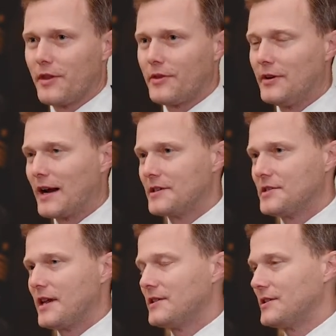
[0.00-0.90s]
that the United
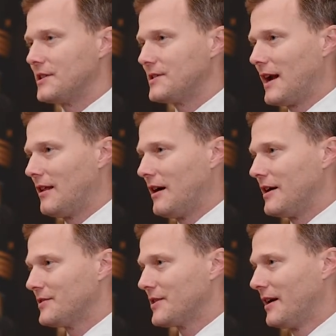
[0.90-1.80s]
States and its
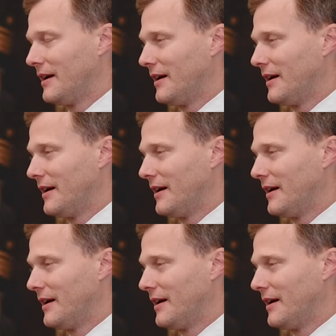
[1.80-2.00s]
allies